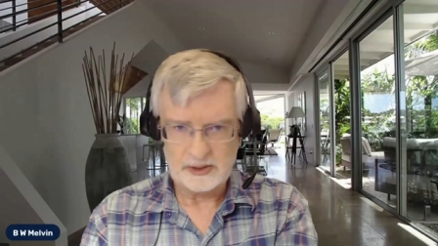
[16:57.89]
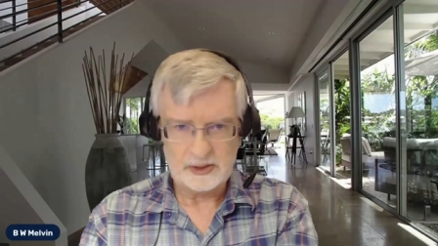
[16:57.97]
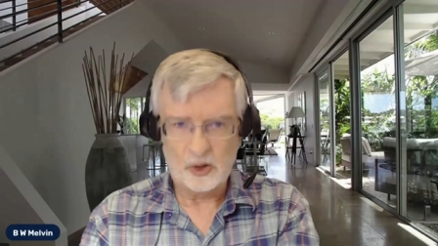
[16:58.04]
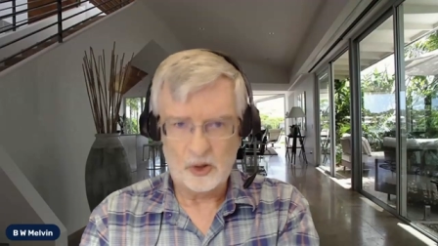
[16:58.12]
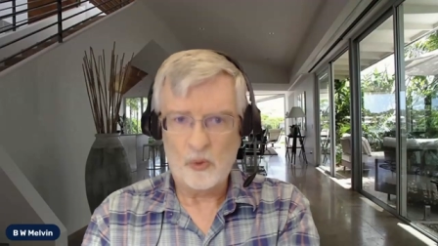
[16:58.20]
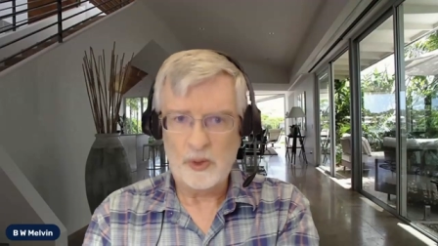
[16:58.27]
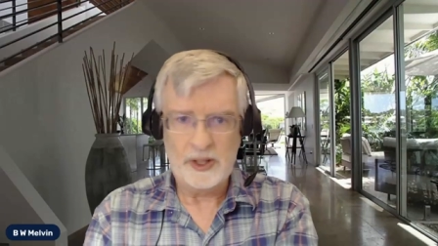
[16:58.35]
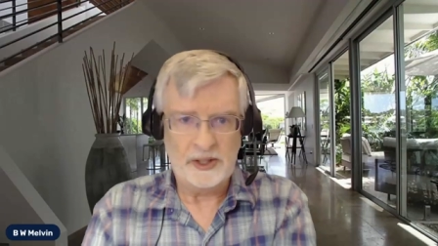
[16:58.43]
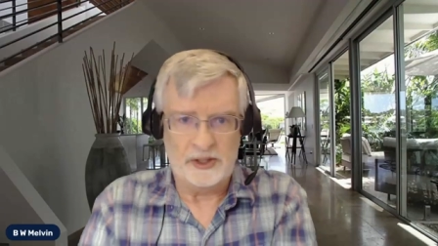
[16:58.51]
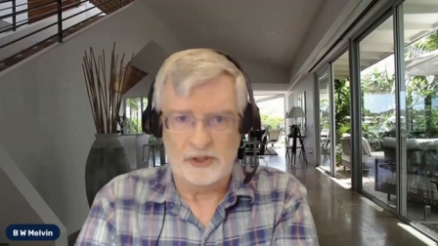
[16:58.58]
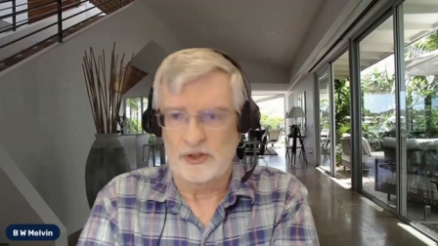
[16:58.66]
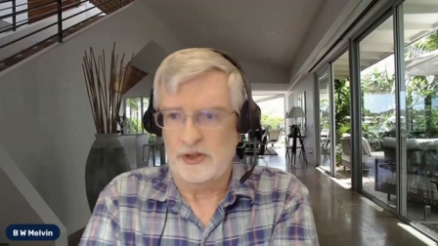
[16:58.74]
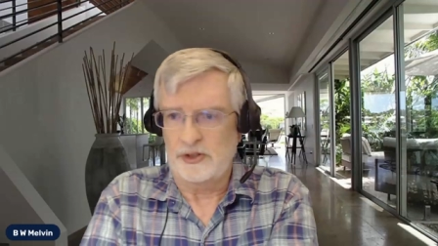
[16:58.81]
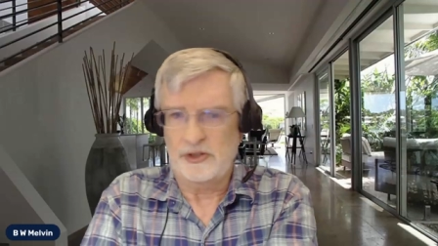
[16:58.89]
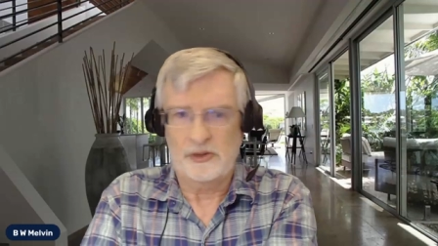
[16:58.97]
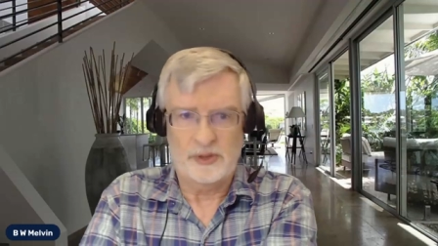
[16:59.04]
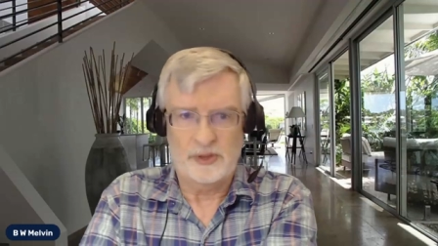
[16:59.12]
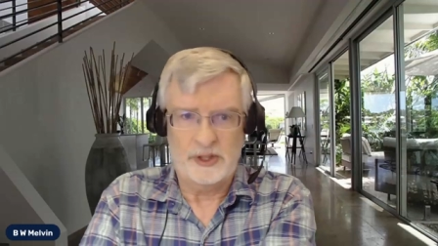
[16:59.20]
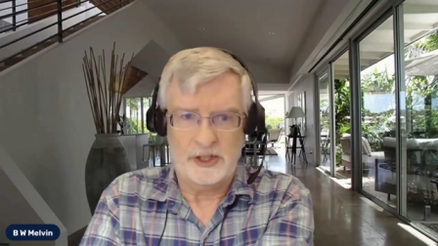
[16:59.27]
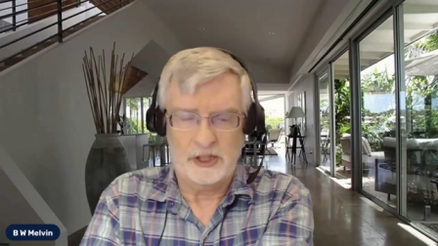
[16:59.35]
no one in the church is
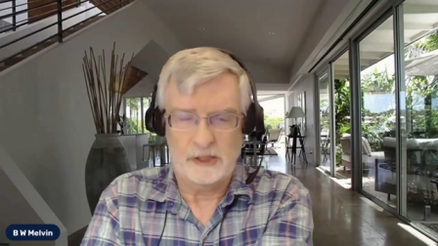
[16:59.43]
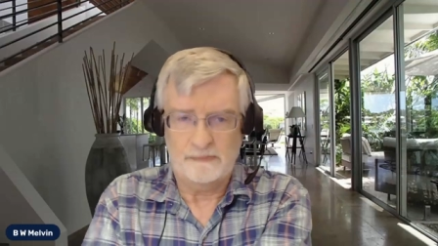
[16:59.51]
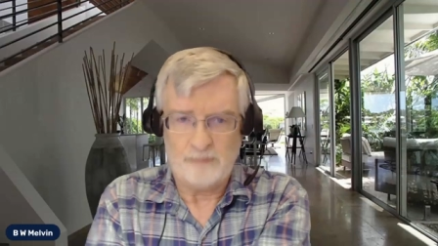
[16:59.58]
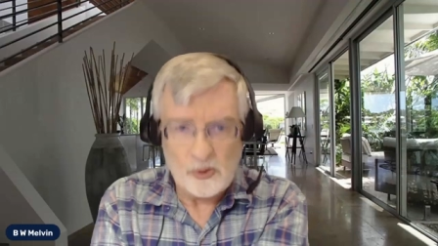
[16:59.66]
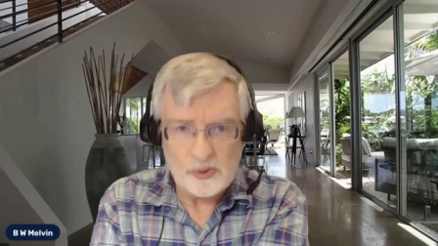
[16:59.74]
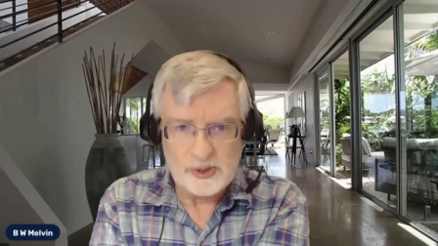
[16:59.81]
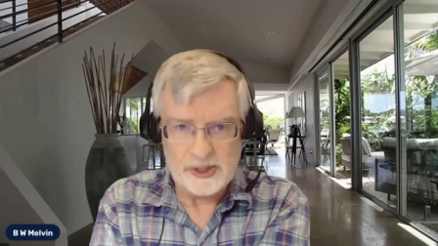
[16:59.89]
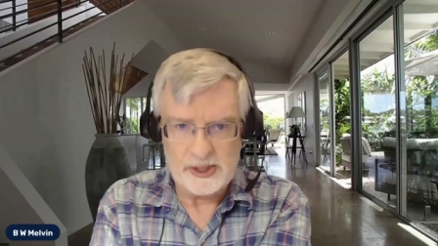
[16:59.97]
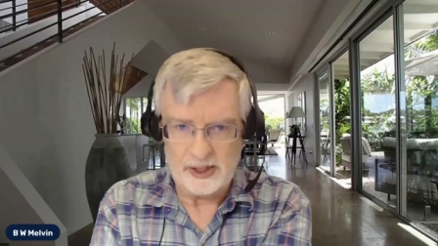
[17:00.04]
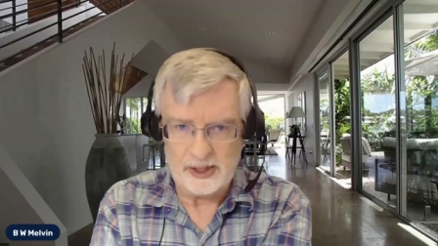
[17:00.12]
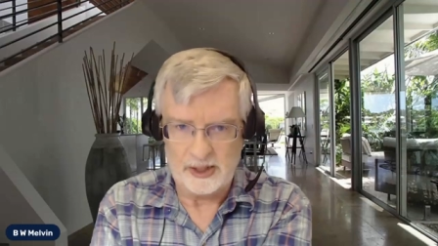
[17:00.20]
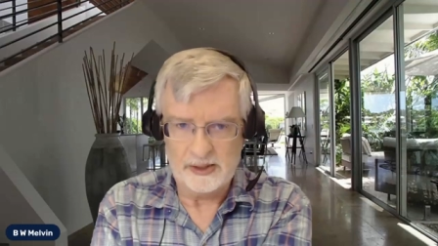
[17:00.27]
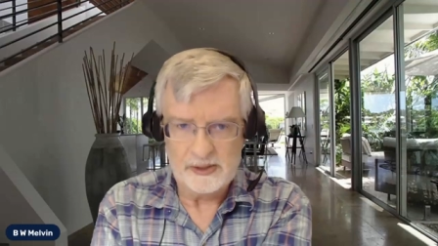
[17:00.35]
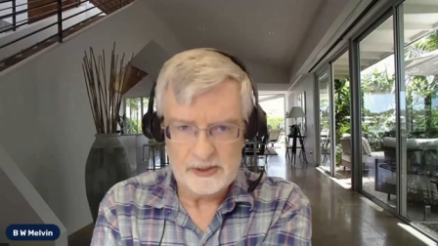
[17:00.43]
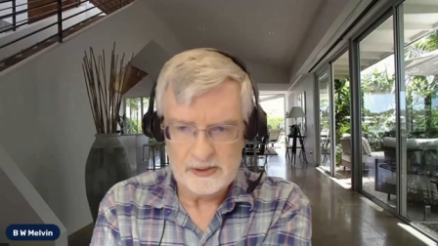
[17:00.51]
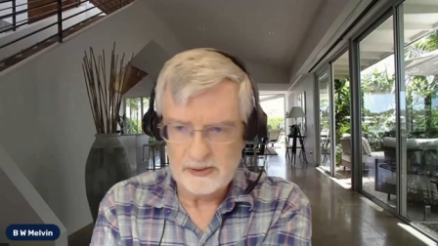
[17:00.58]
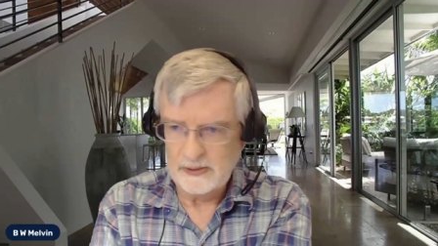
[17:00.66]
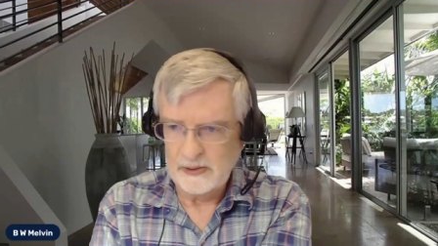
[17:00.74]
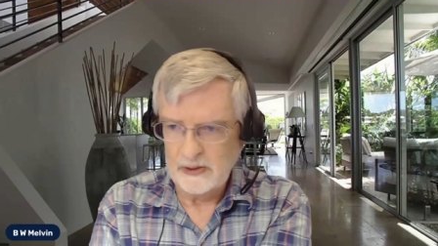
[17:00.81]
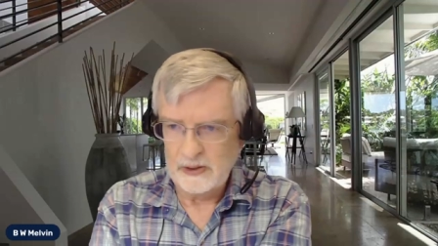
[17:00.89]
really exposing this
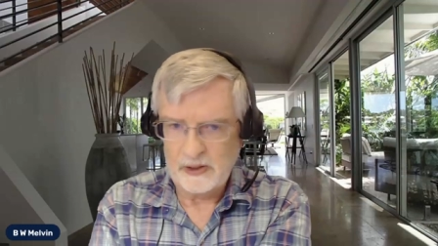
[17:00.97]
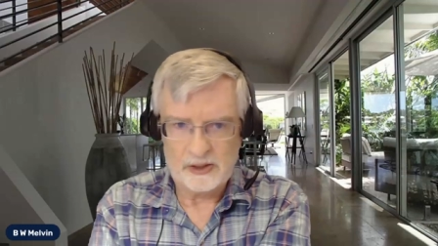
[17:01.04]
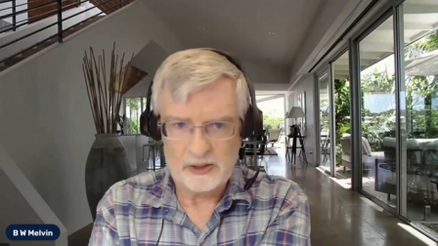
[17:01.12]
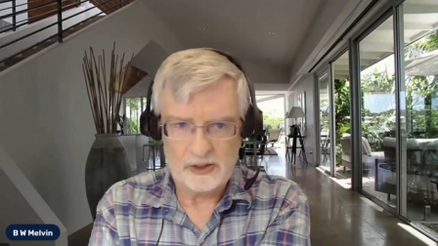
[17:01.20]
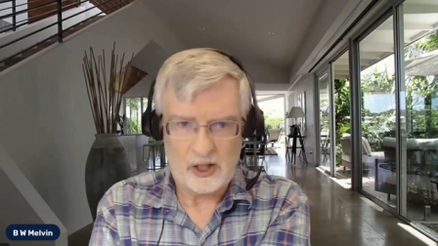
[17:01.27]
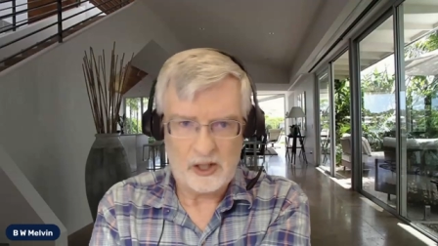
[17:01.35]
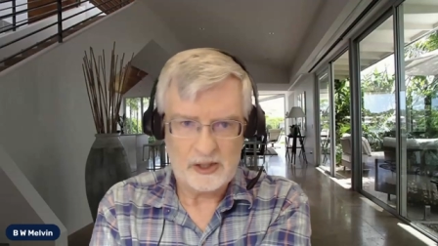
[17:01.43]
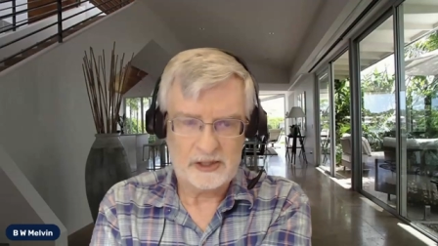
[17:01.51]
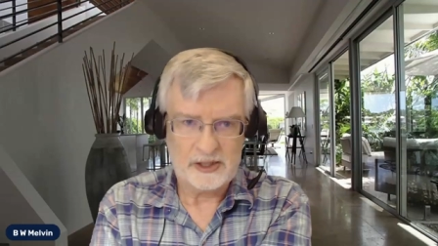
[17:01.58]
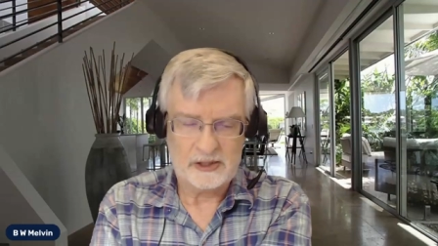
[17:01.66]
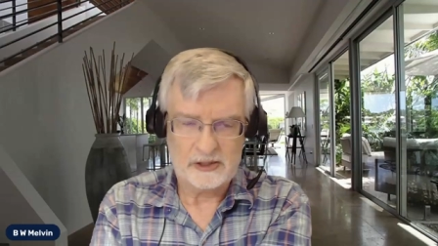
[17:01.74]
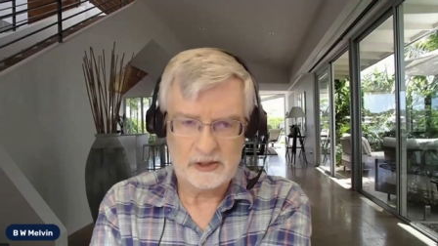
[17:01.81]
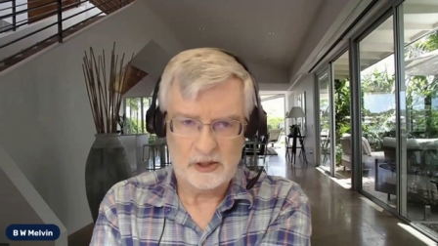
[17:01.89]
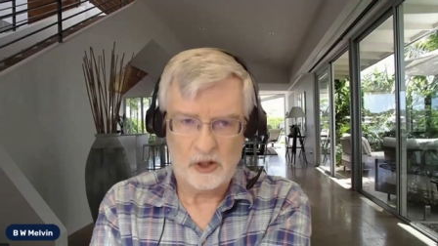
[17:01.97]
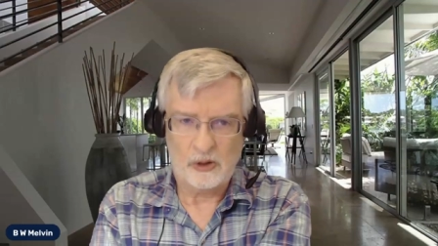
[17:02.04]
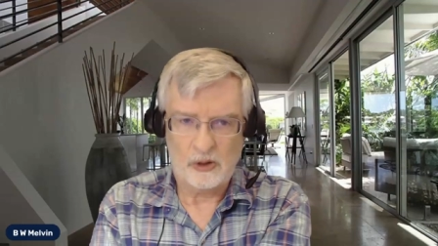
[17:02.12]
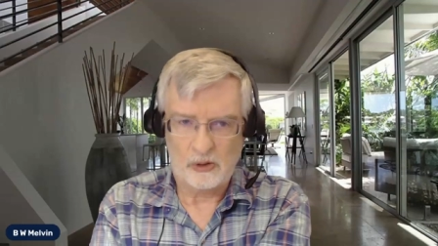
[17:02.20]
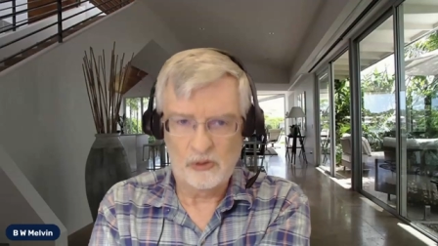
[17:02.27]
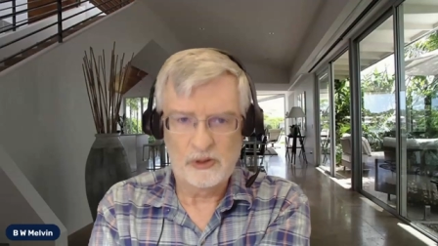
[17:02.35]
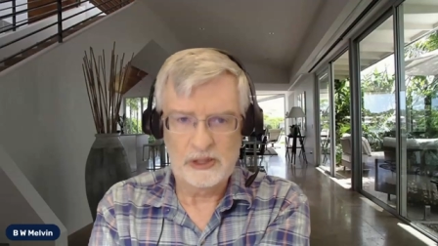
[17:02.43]
because it's hard to go
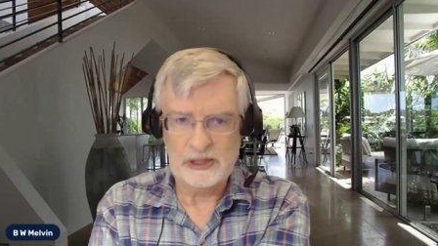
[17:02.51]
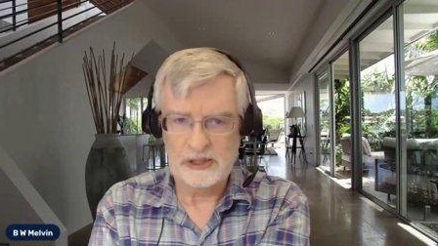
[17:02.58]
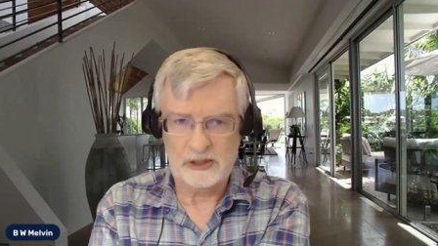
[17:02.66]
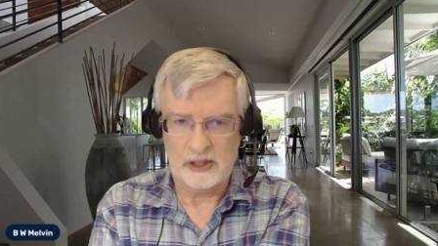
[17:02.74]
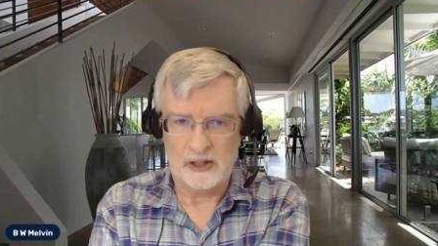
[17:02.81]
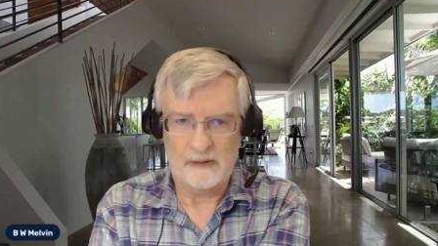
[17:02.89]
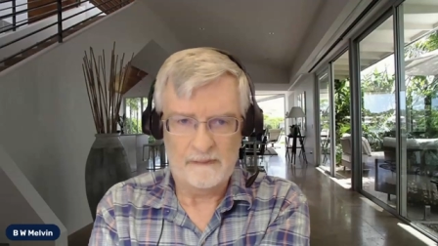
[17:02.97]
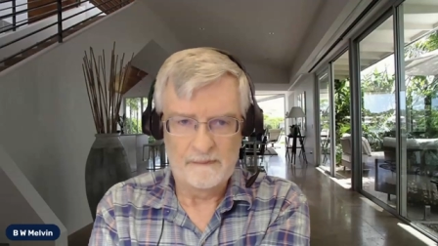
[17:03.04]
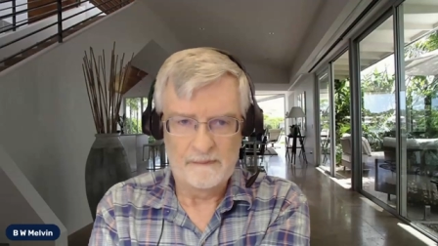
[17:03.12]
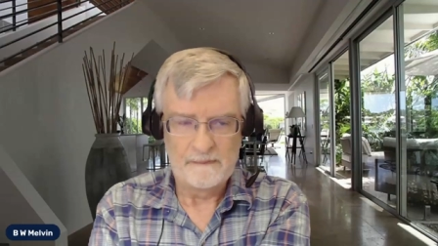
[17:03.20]
through this stuff.